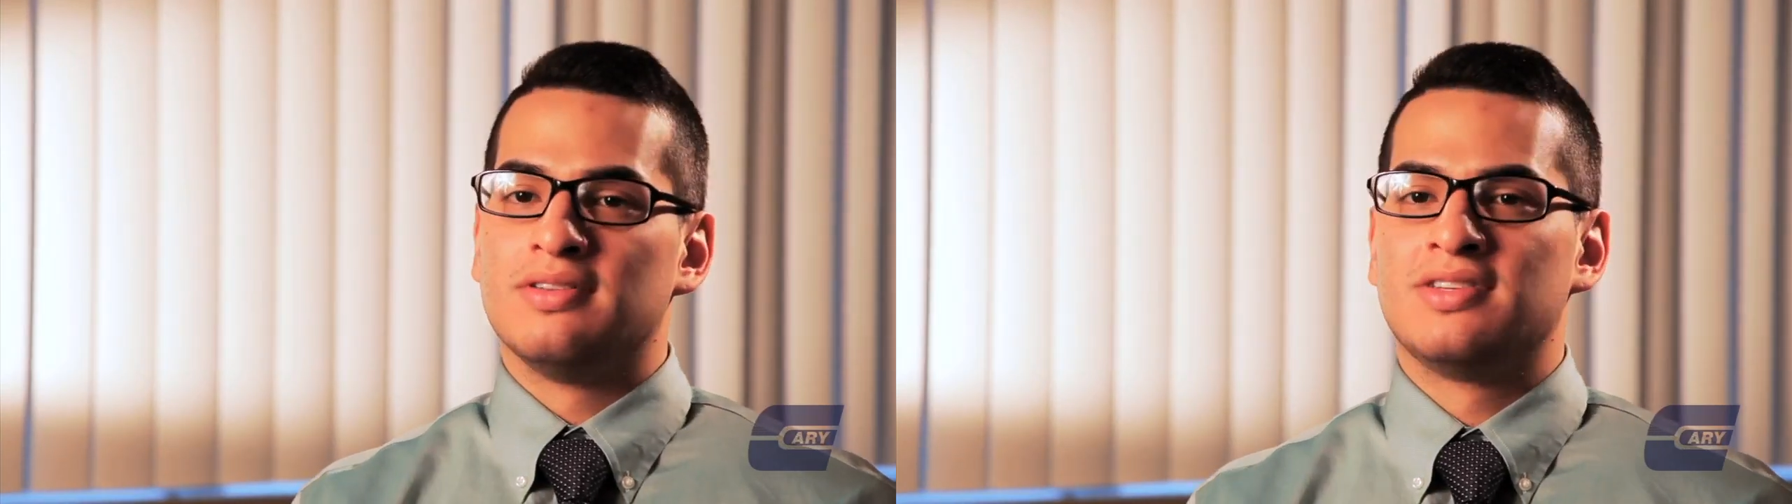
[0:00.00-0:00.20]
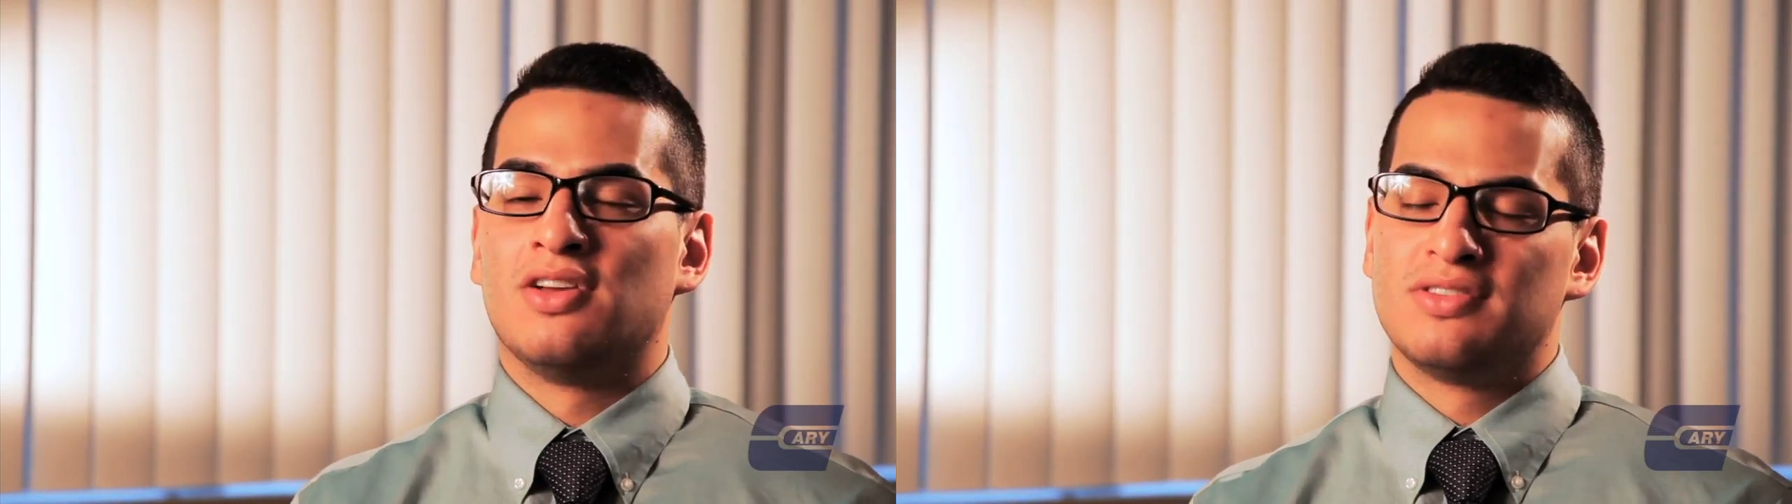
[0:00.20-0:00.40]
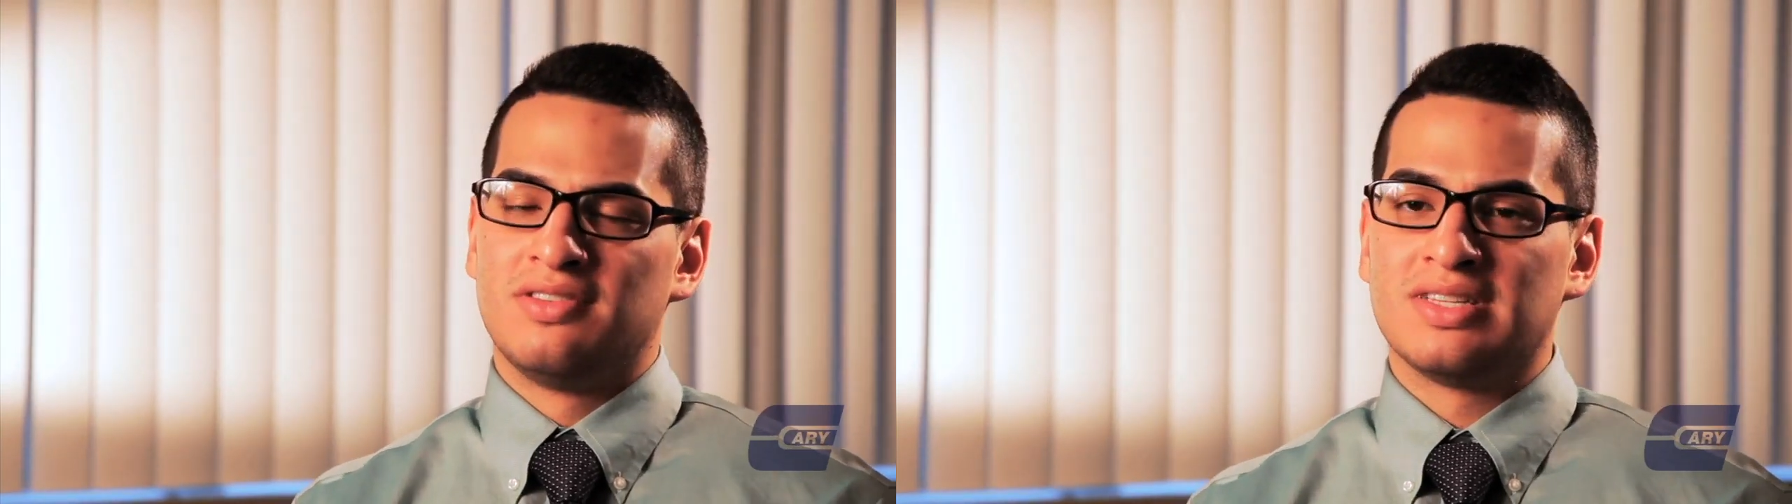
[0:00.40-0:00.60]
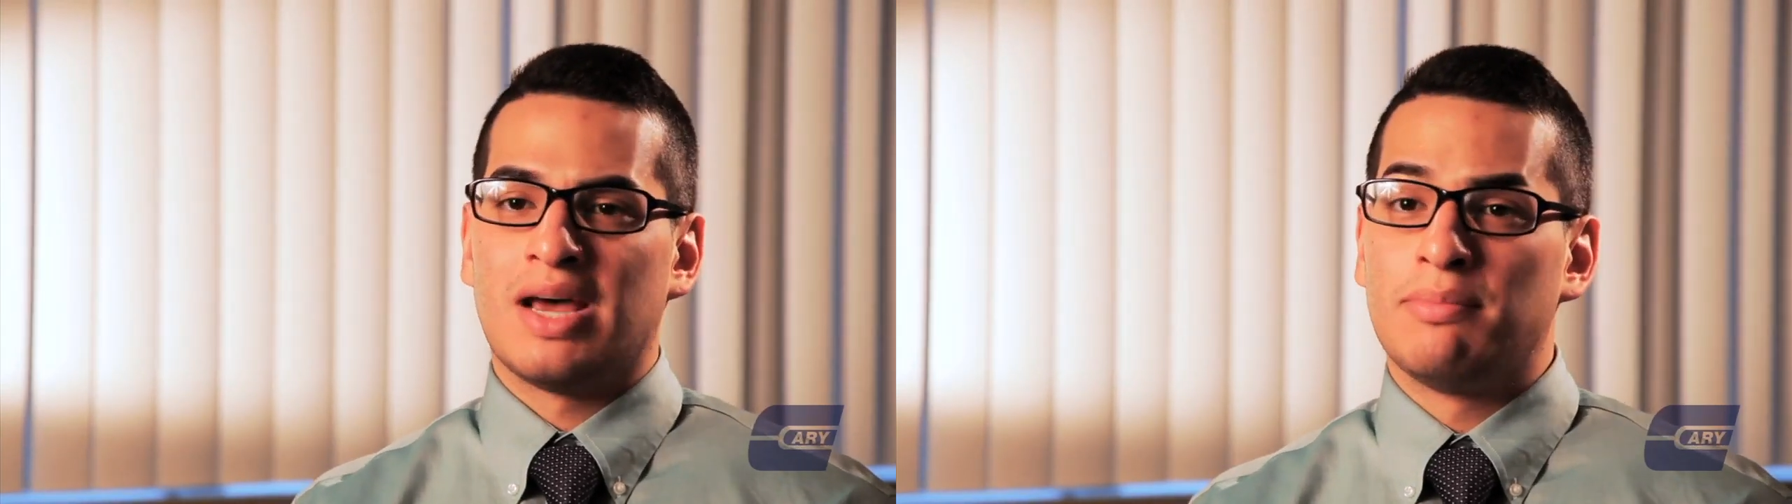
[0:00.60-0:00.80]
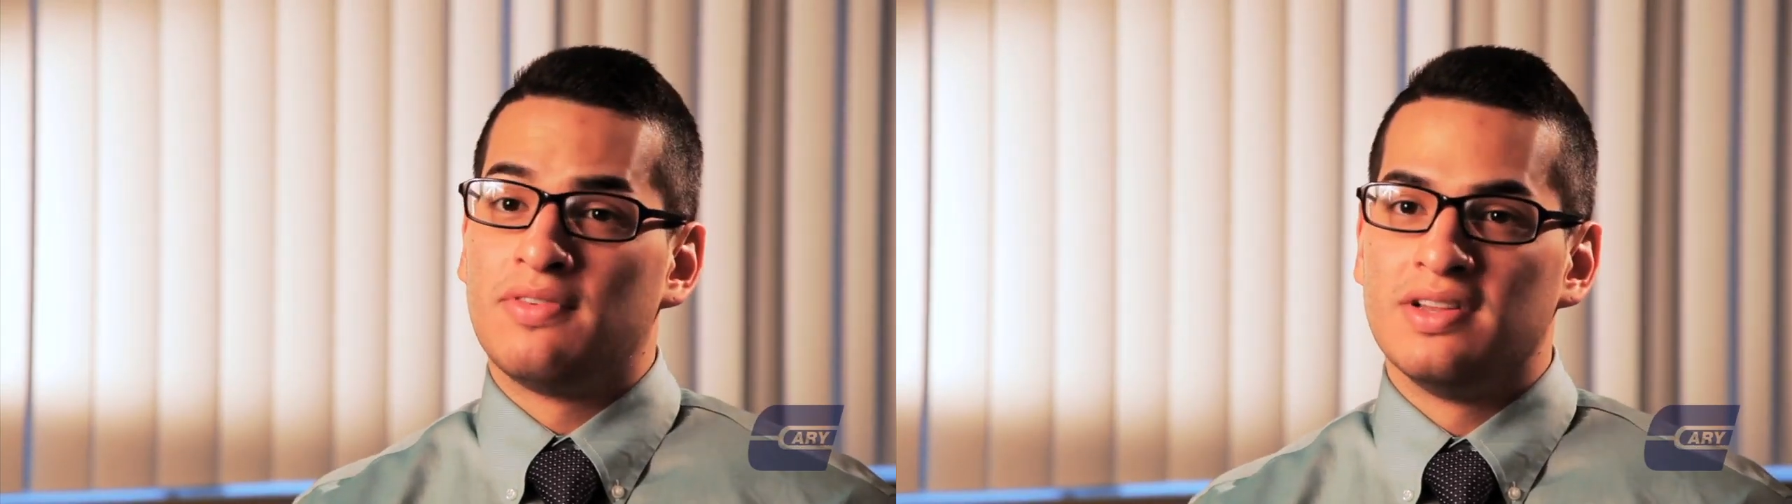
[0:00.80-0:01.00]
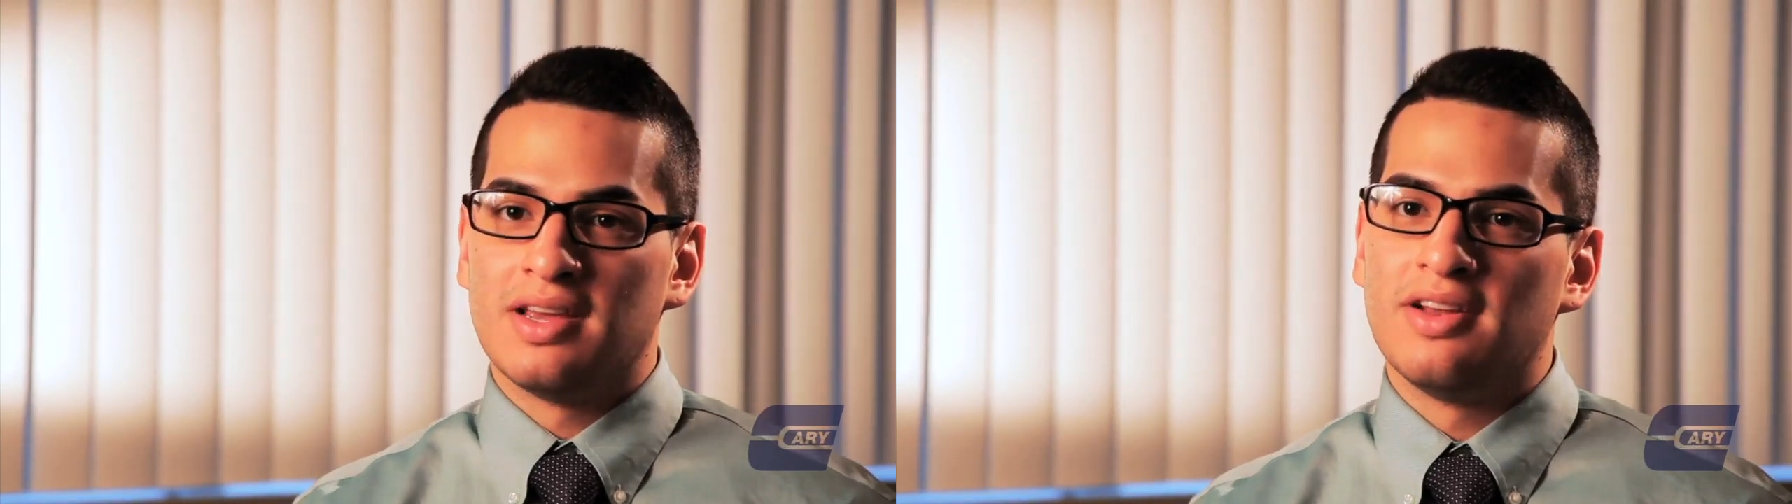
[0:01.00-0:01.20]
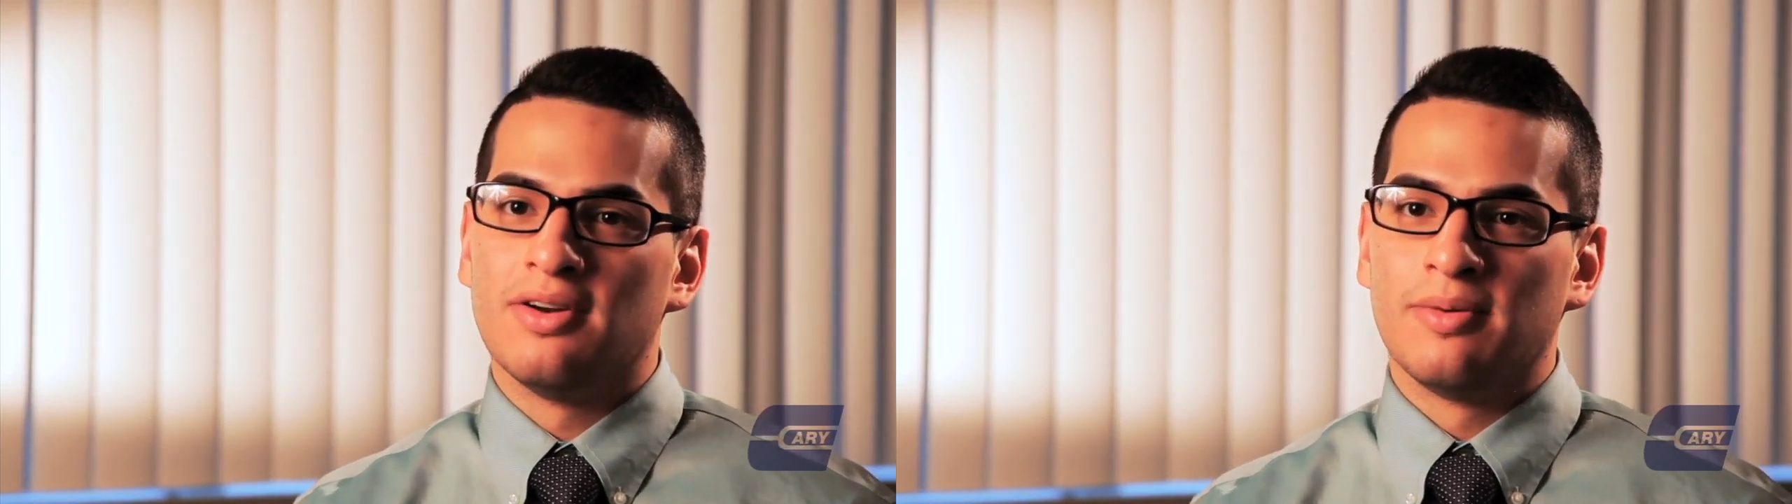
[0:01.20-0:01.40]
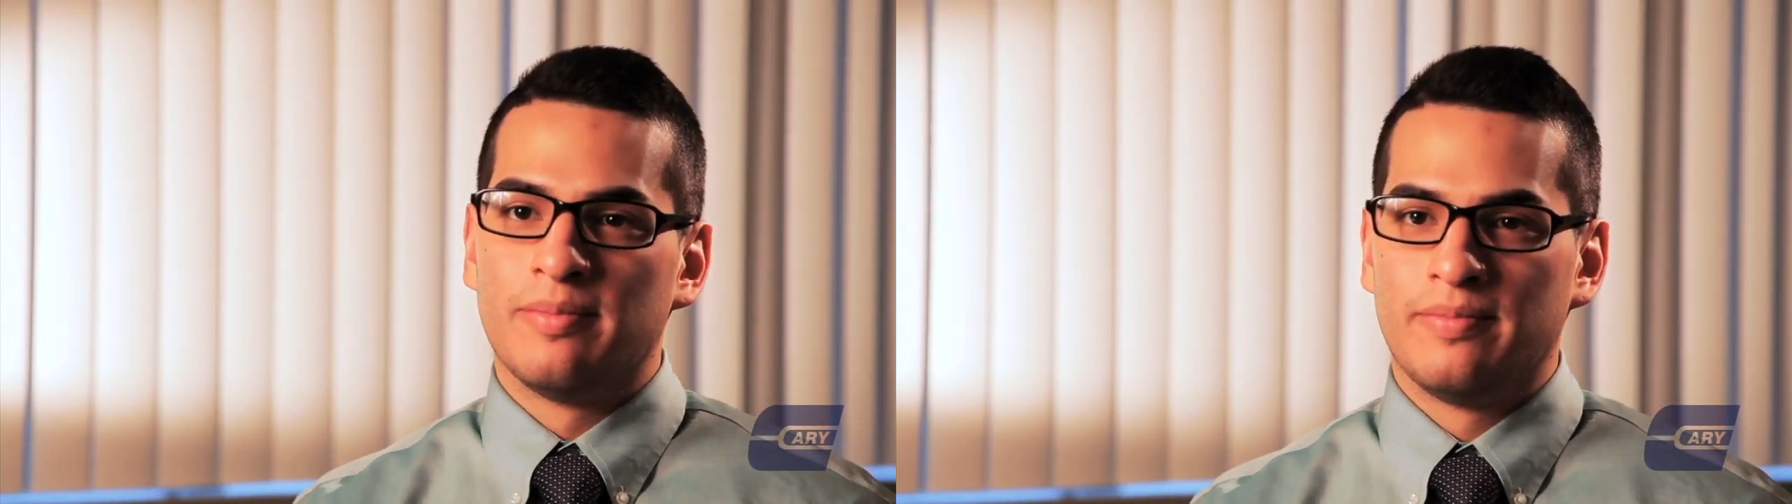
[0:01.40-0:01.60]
tells you the type of container.